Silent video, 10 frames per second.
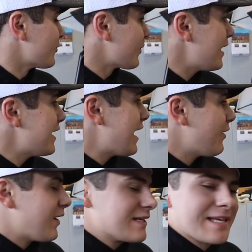Right
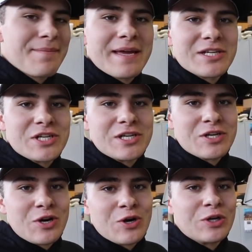now, as I
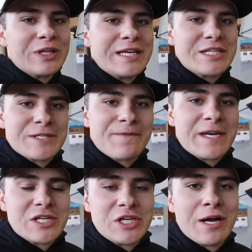mentioned, currently just
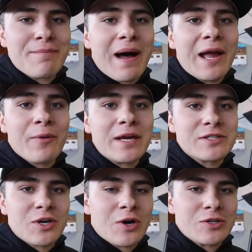finishing up my
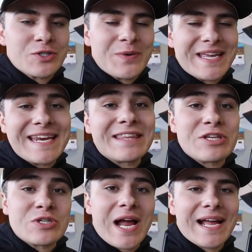race car so it can hit
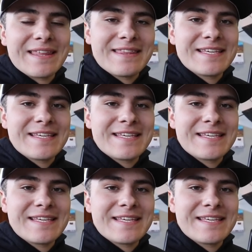the track